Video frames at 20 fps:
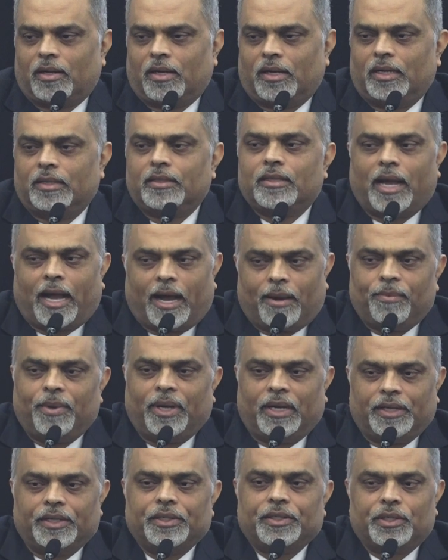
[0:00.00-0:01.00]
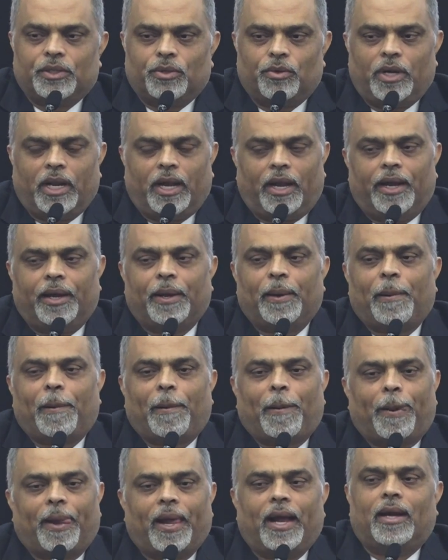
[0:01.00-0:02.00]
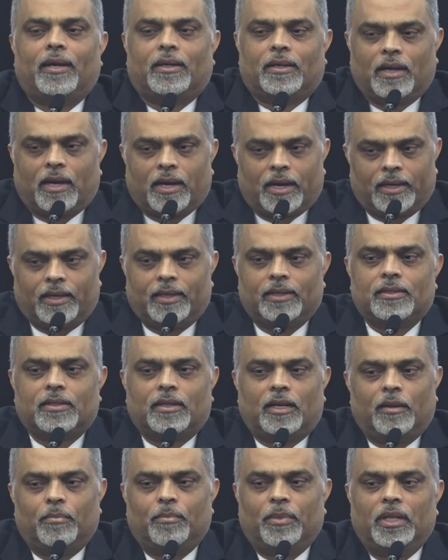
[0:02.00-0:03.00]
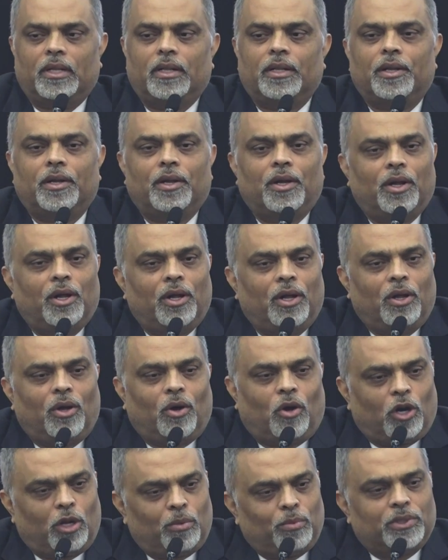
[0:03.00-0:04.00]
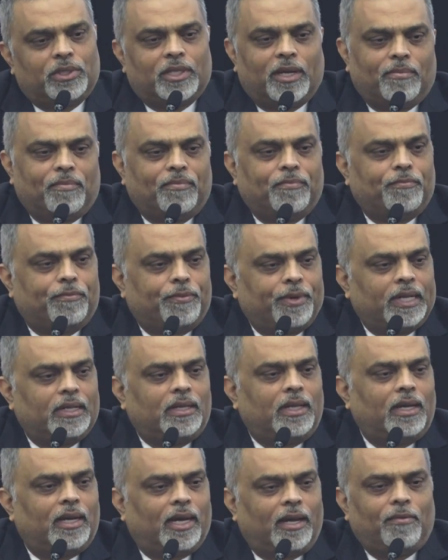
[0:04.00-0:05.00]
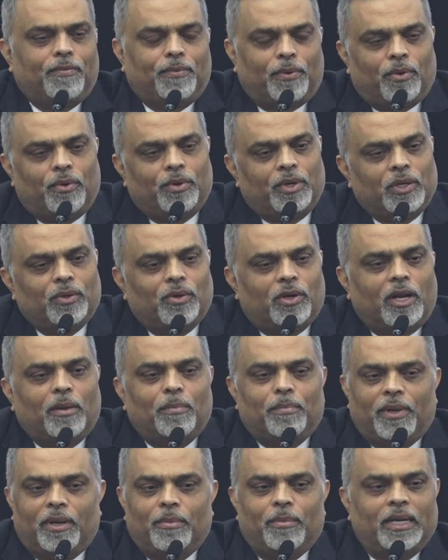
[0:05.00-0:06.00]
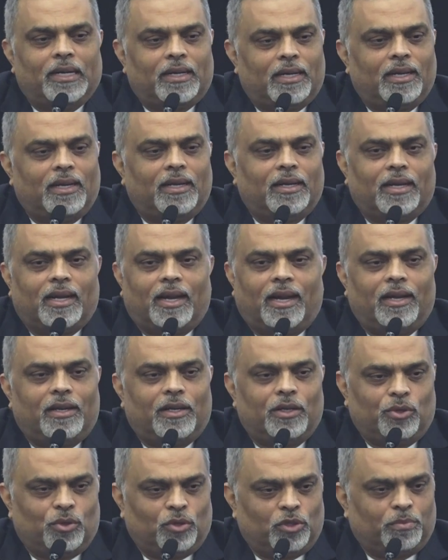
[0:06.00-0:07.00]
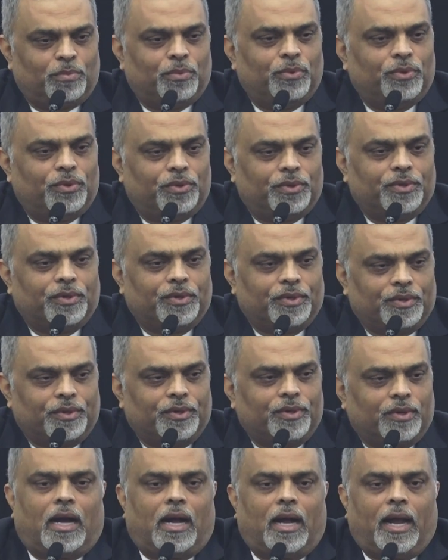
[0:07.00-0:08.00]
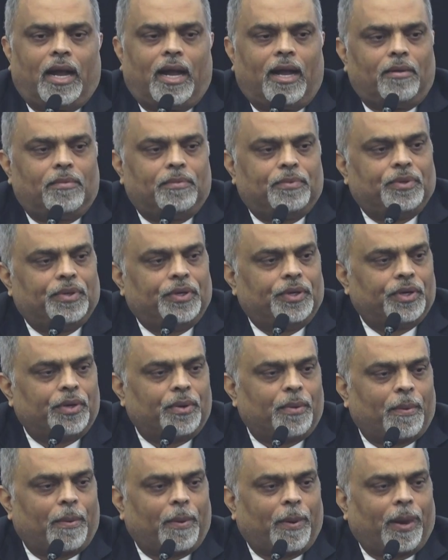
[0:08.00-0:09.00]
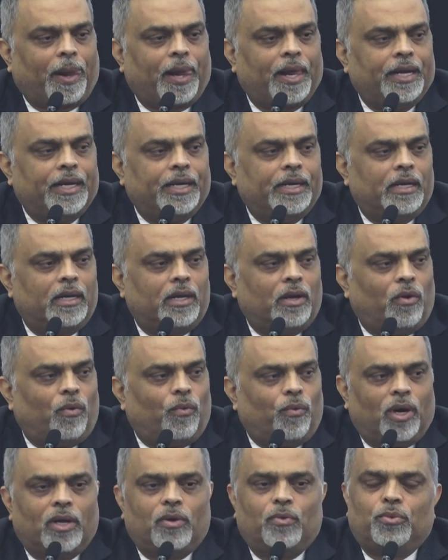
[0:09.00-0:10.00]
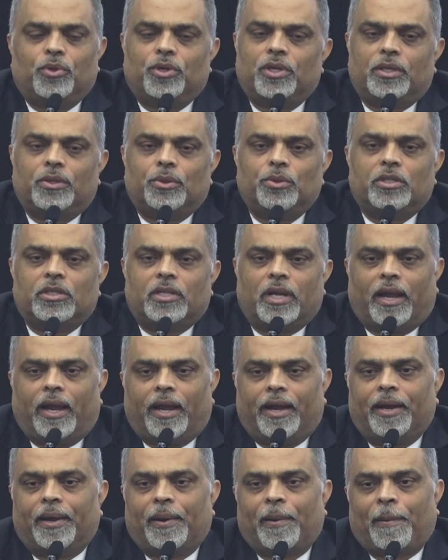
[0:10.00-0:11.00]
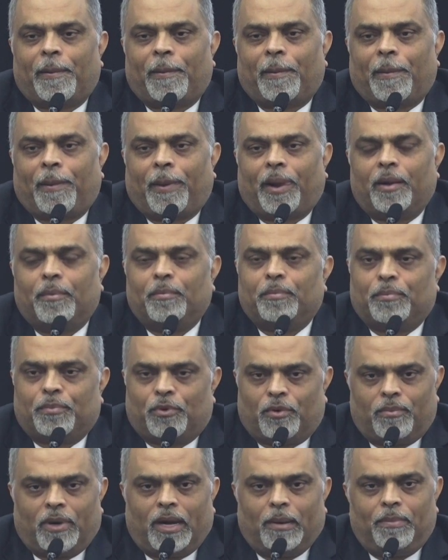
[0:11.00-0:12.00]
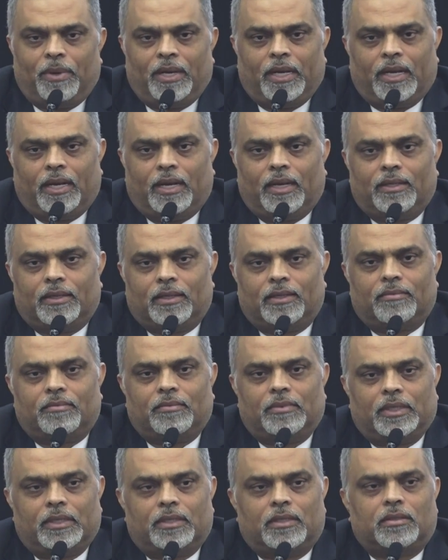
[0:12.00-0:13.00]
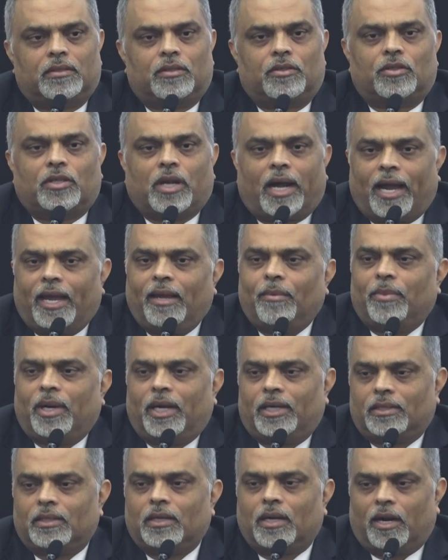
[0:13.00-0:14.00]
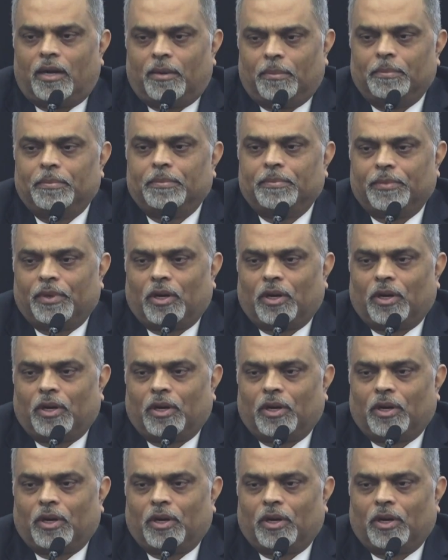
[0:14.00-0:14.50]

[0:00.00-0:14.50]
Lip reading: is having today at highest level. Almost everything I found you are implementing in IIT Jodhpur. I have one word to say, probably that this time has come,